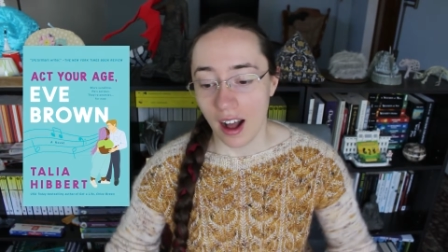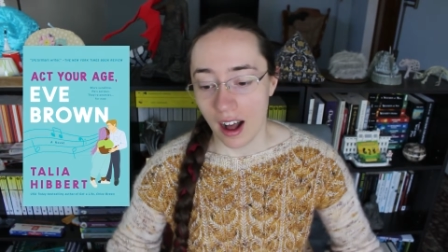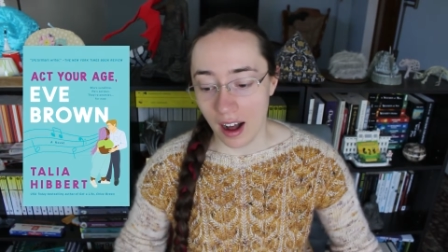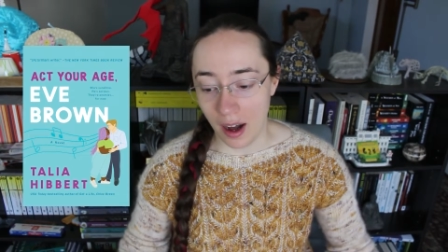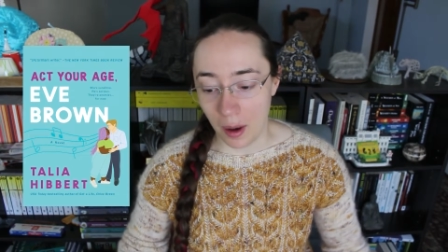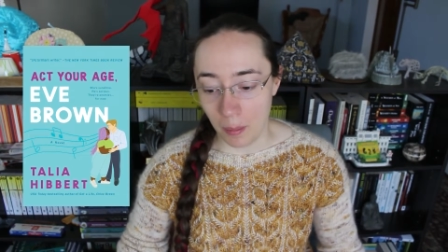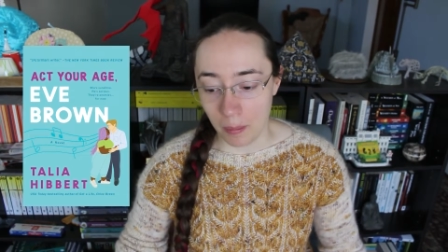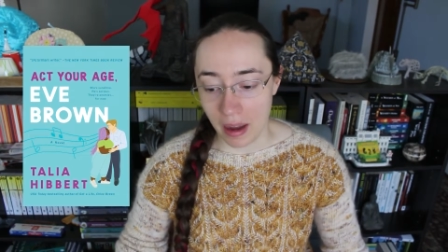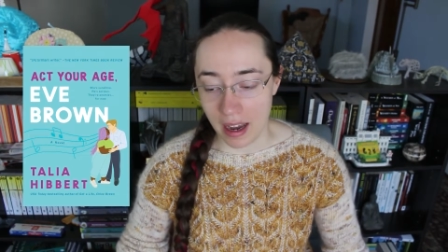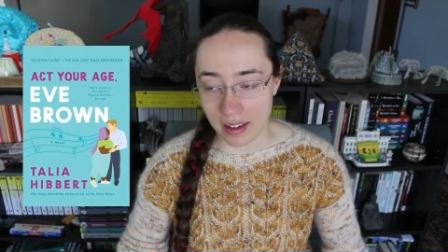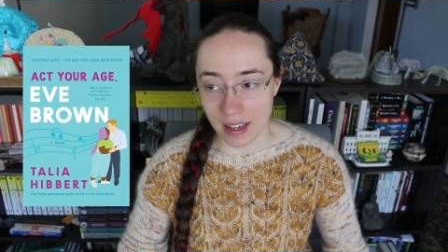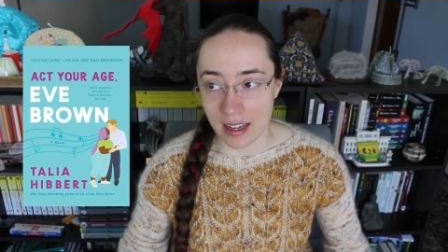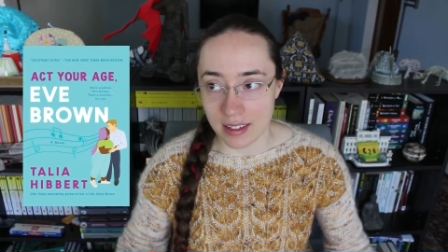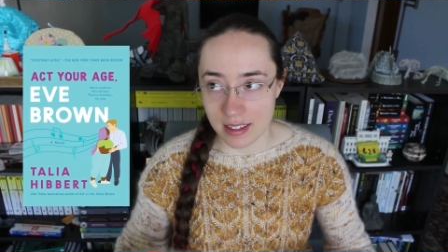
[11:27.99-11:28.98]
um,
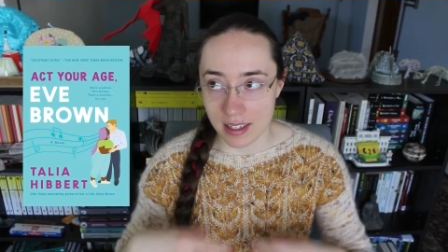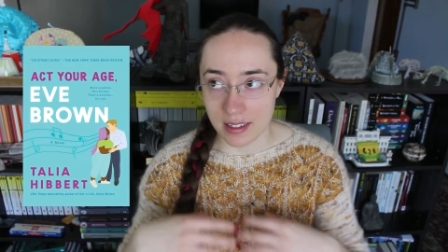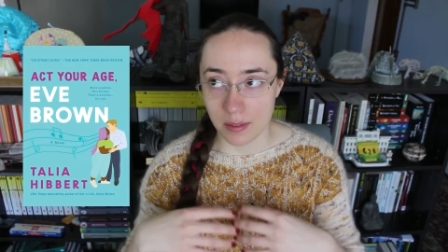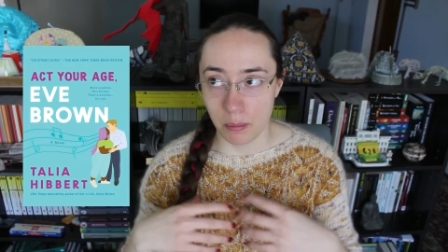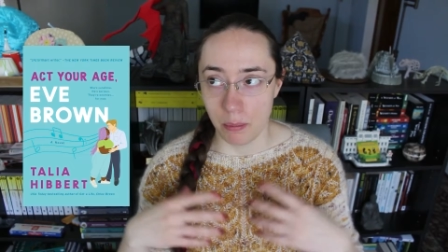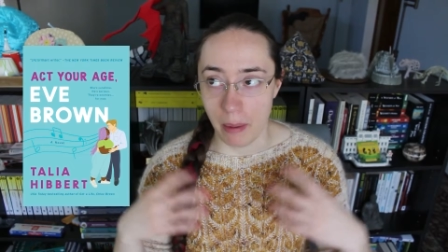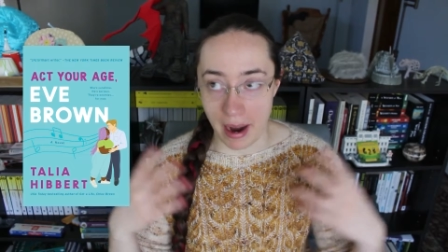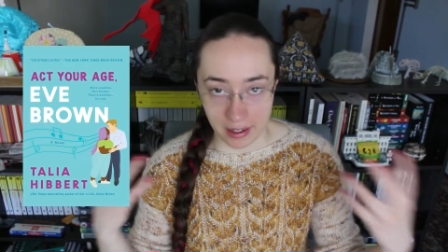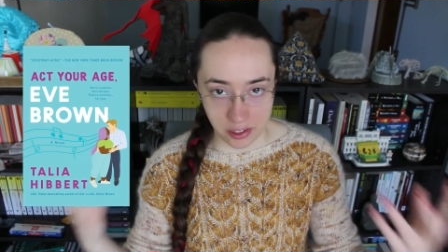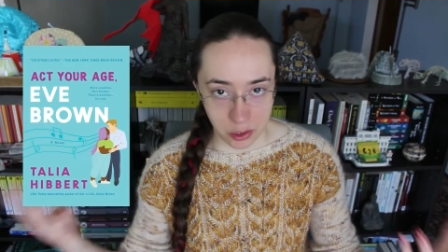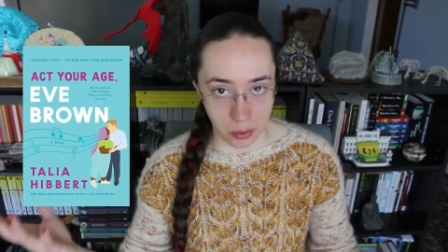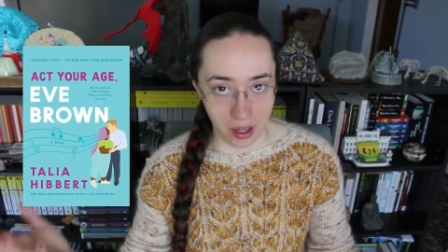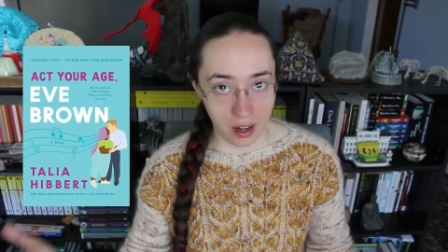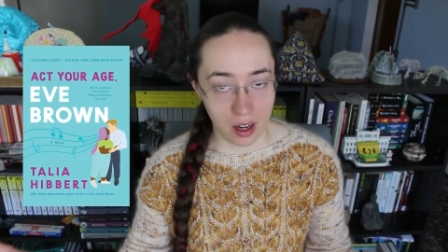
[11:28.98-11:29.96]
as his
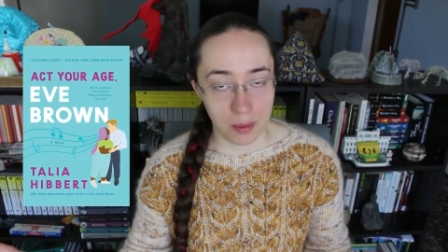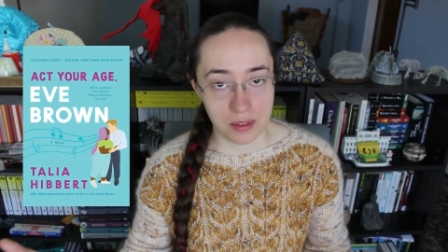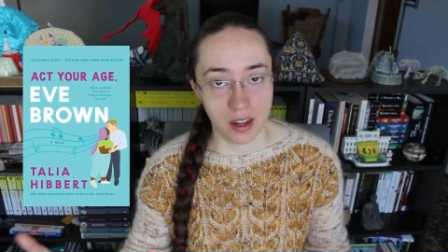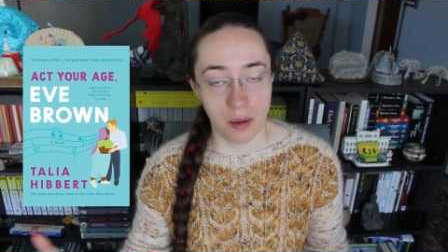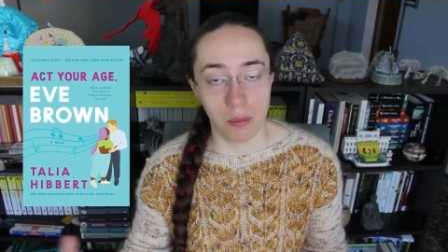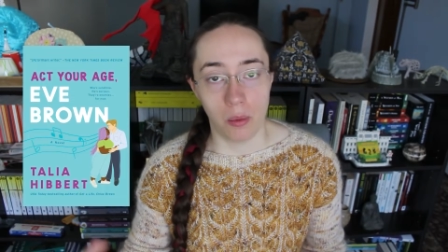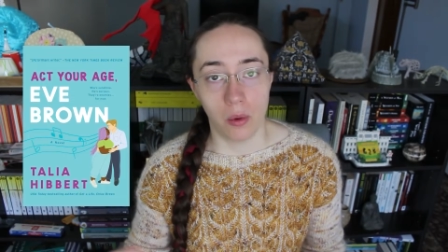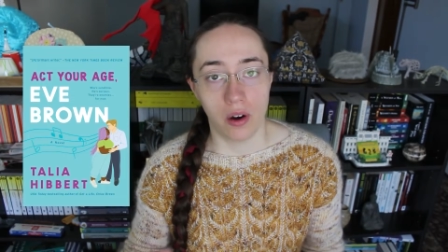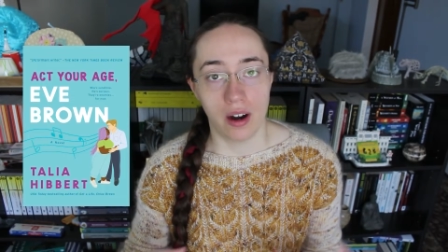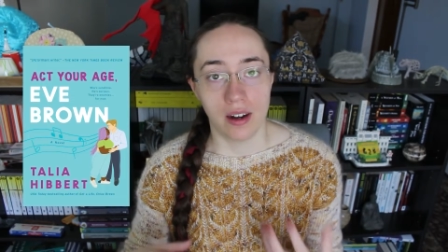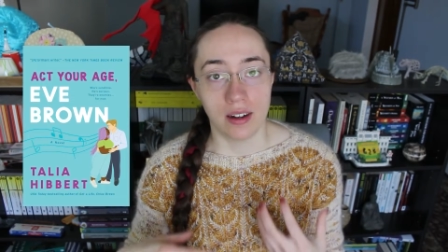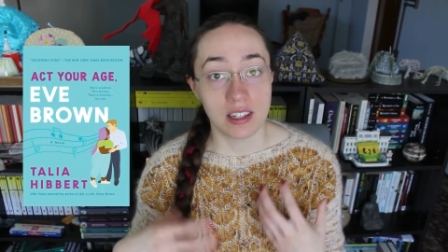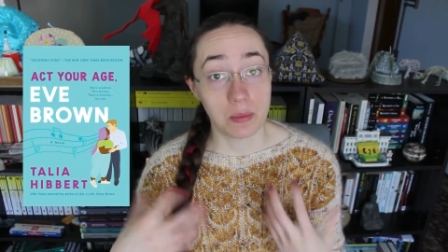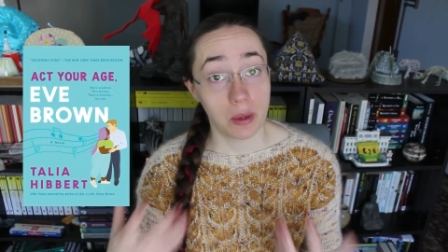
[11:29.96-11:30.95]
backstory comes out more
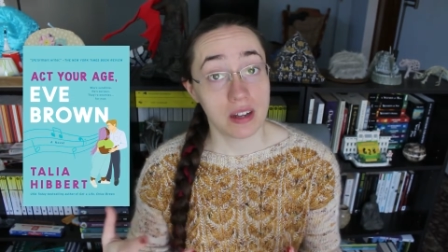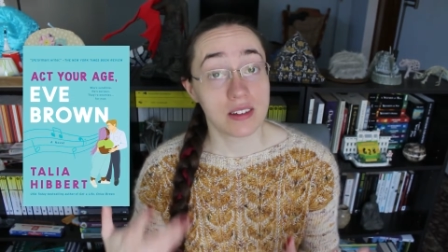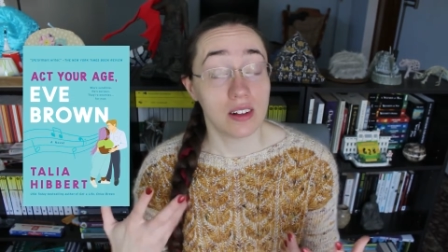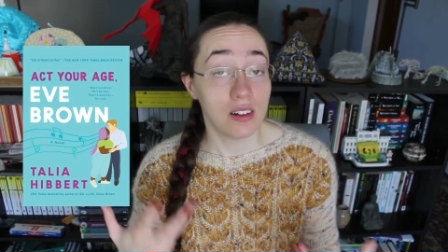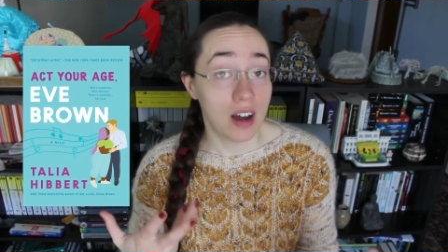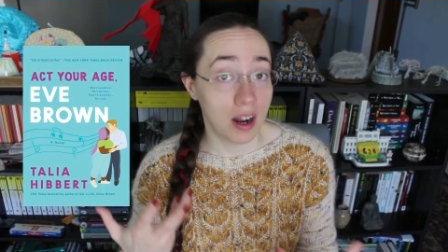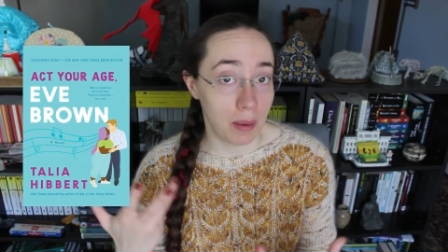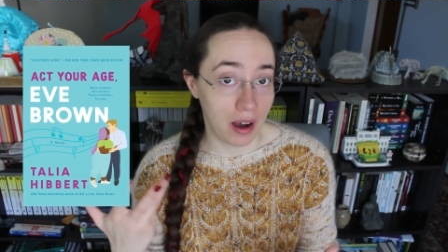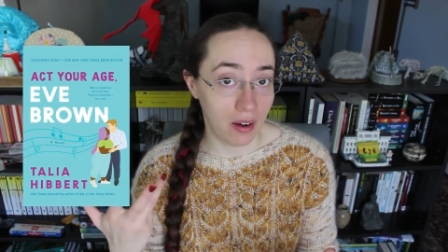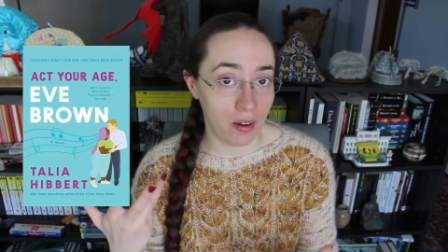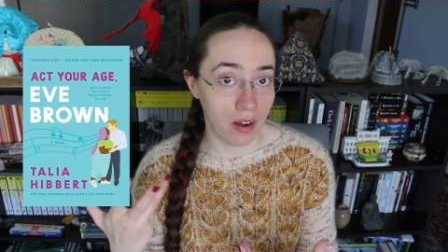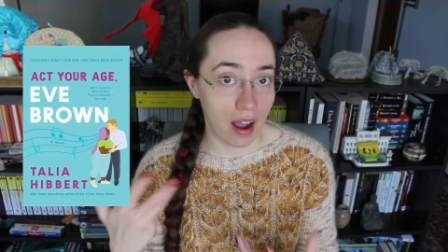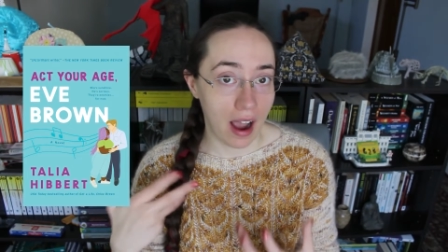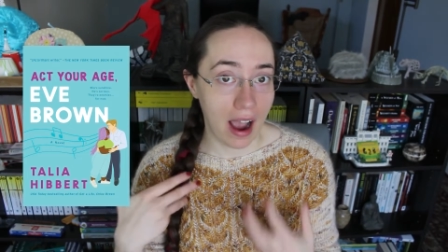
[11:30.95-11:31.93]
and explains a lot
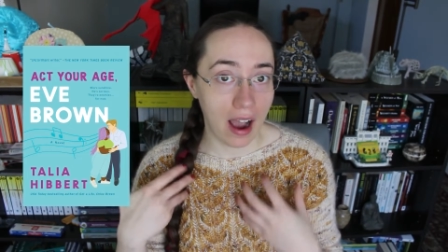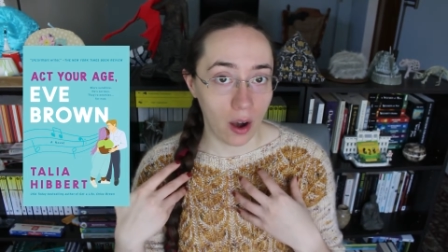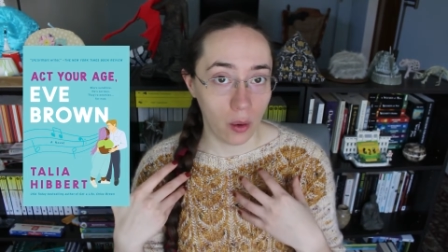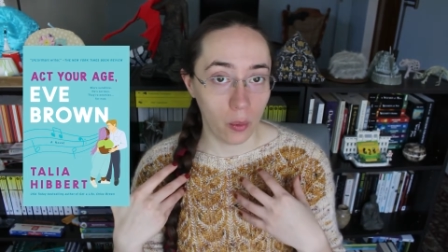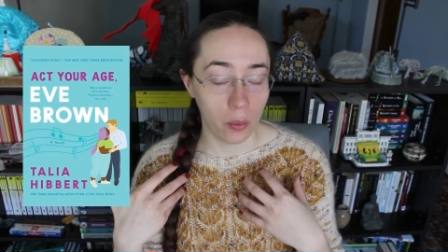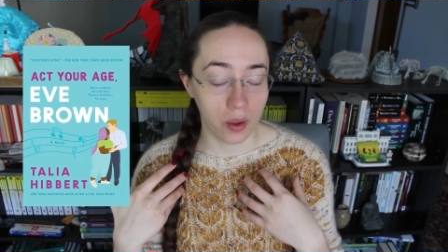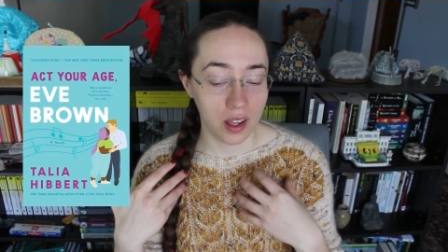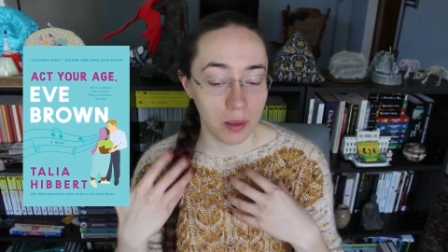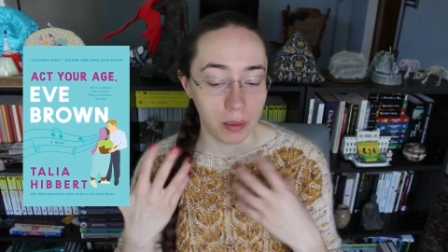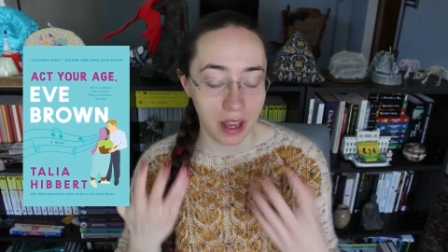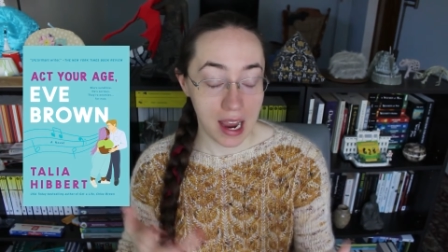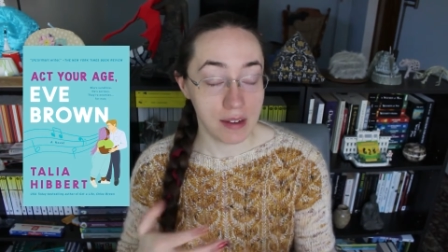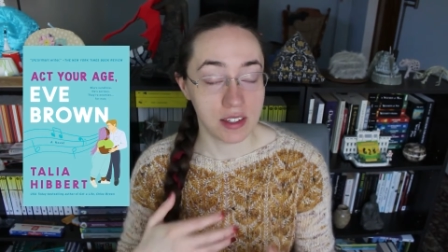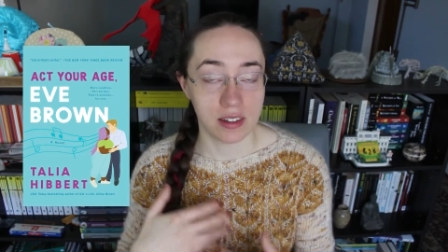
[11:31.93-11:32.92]
about how he
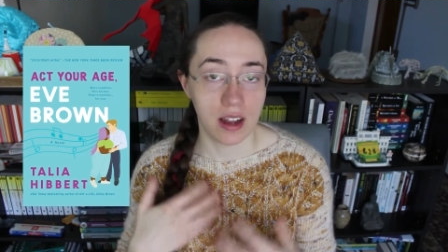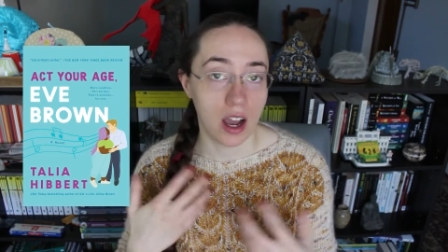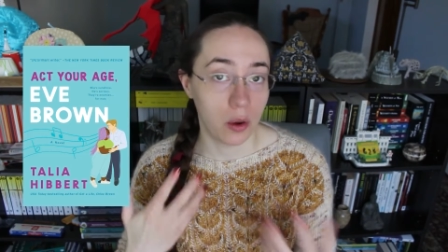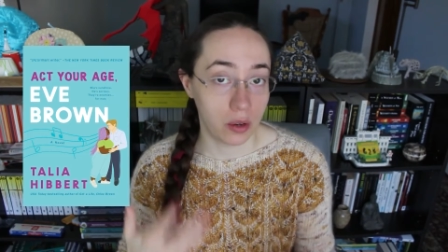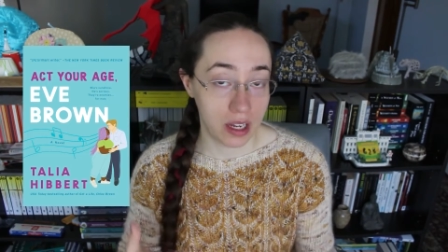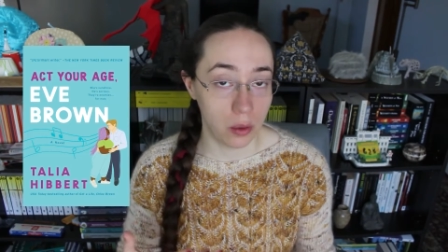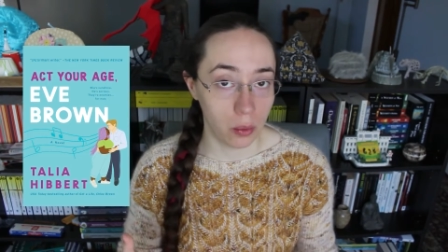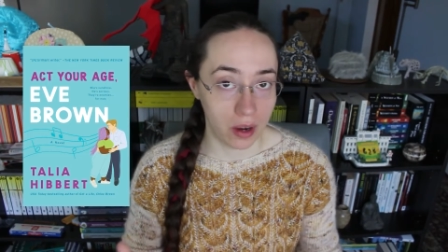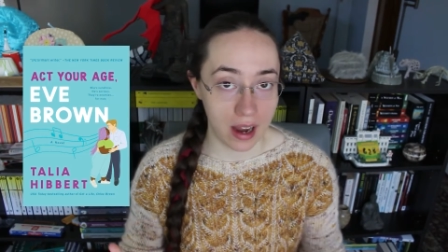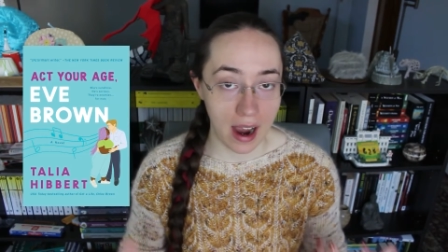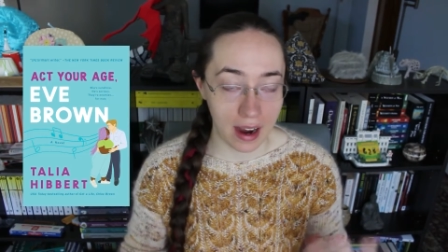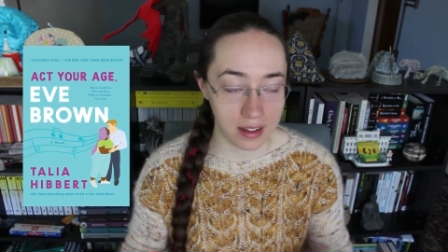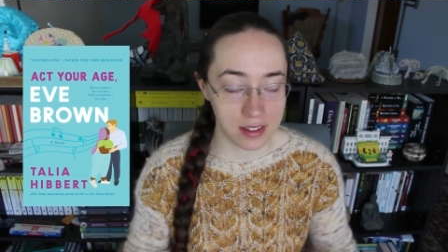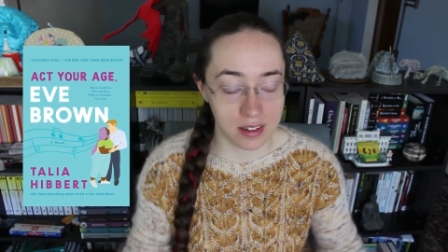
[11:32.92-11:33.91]
behaves and how he
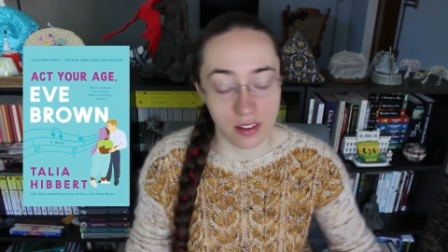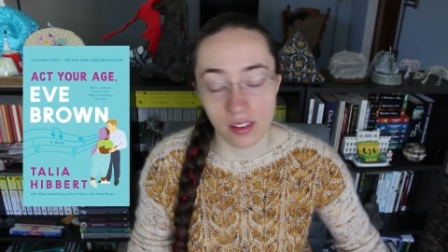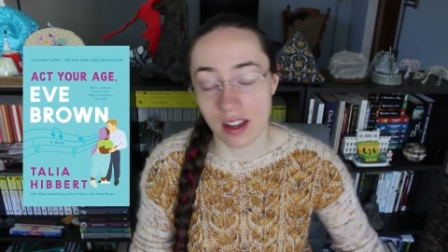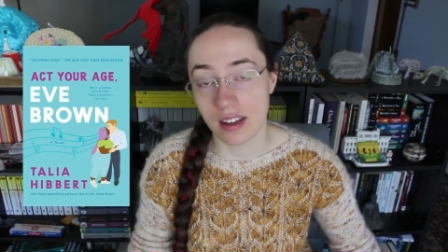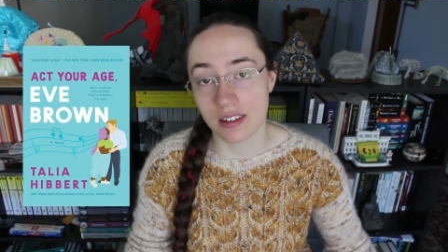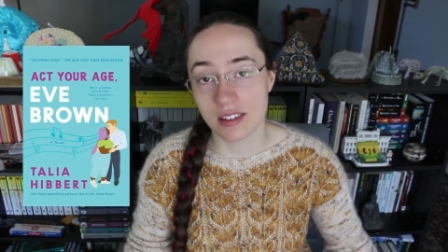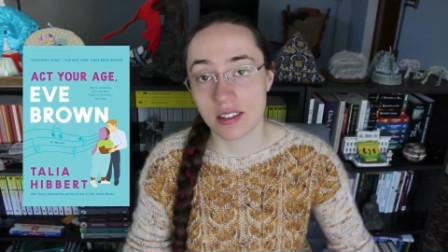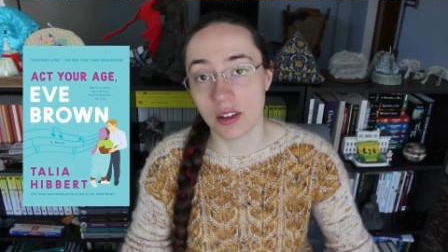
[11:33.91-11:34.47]
reacts to things.